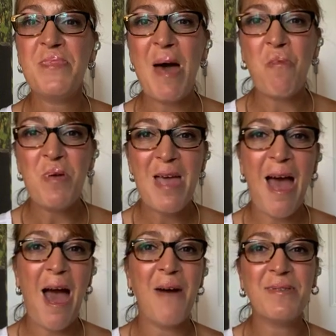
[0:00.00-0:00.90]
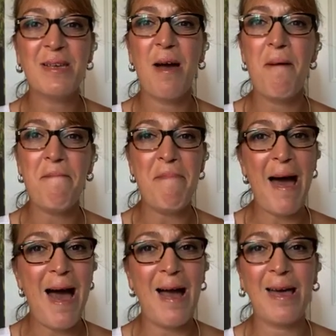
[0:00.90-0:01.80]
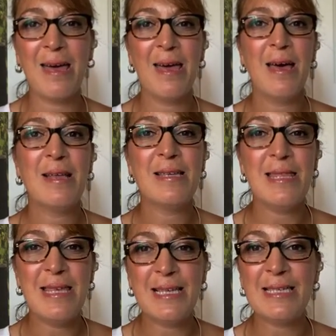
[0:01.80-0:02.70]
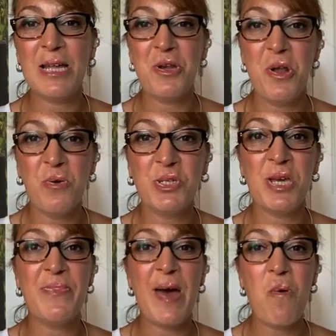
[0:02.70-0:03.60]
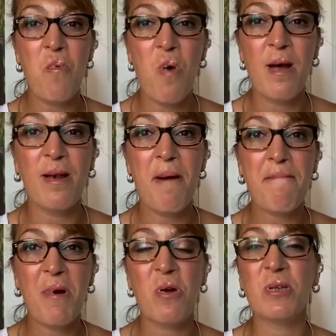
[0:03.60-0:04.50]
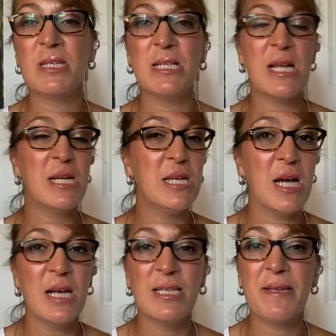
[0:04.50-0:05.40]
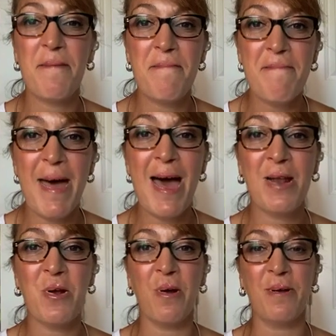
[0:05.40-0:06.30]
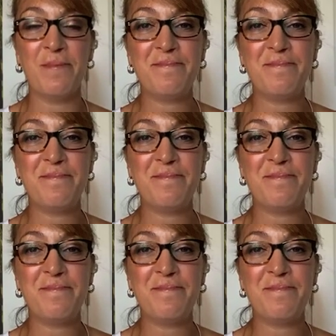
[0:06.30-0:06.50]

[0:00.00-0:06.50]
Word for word: that we have to come back to this notion that one person does matter